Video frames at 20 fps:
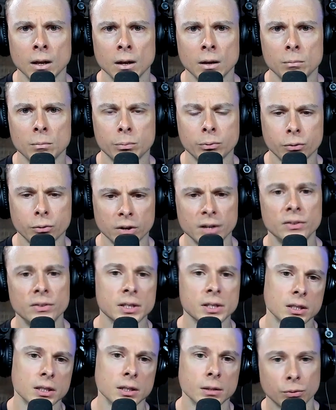
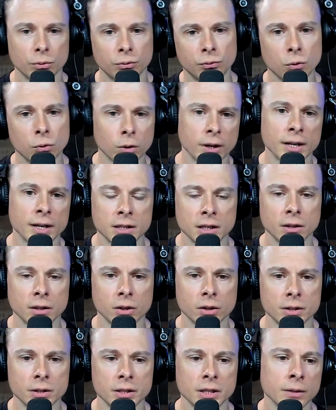previously before
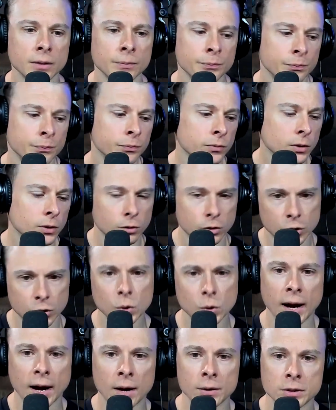1913,
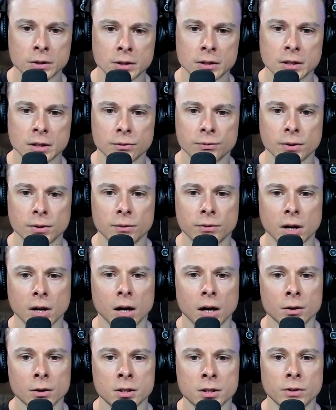two houses of
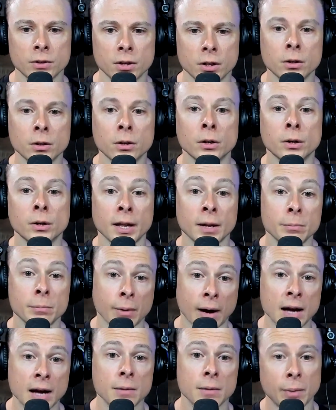Congress, if you don't know that,
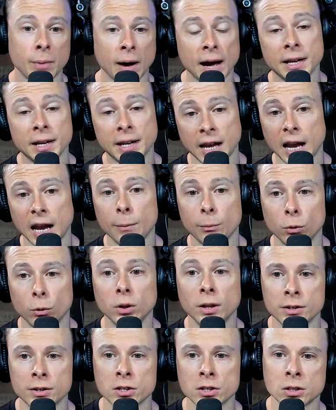bicameral
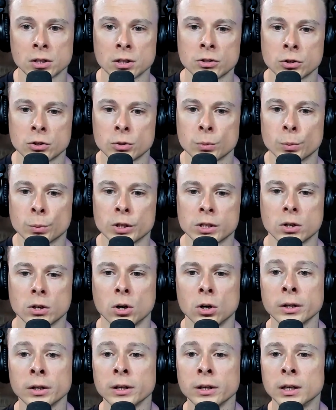legislature is what it's
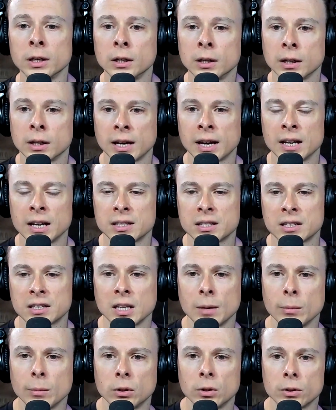called. And it's
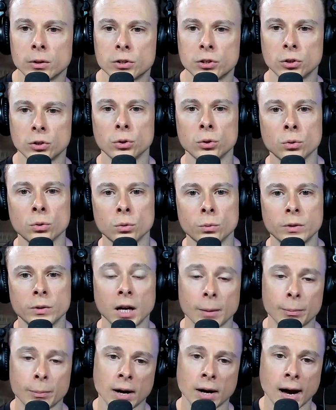similar to the
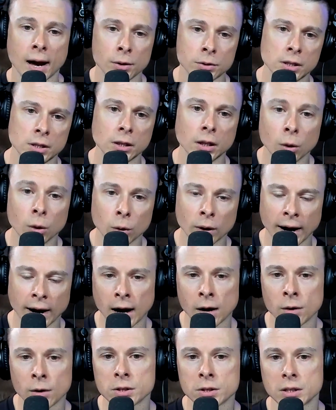upper house and lower
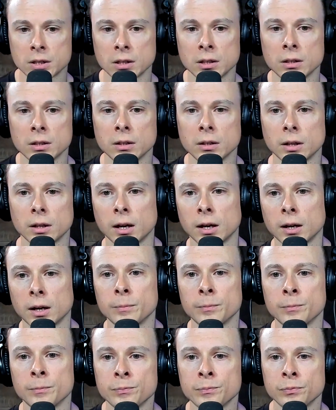house in
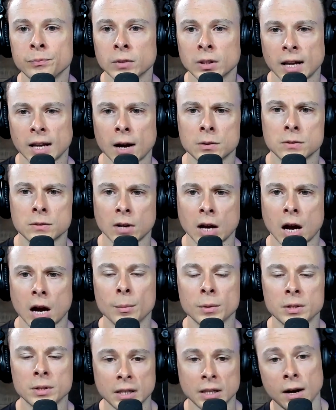the House of
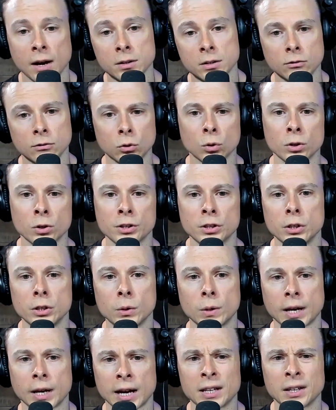Commons and the House of Lords in the
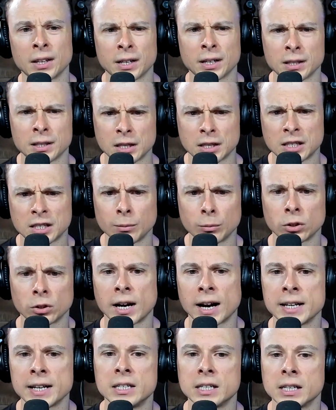UK. Like, it's a similar
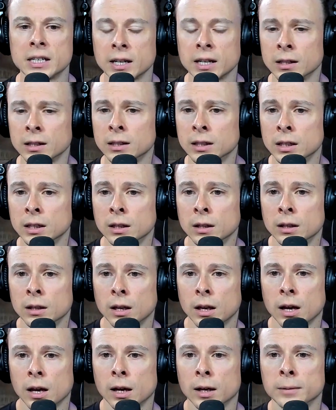idea.
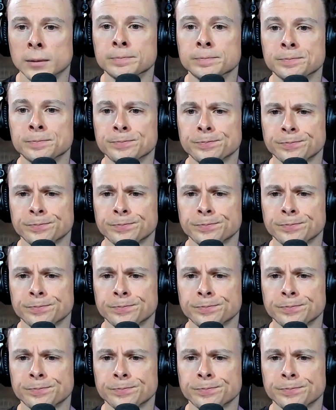And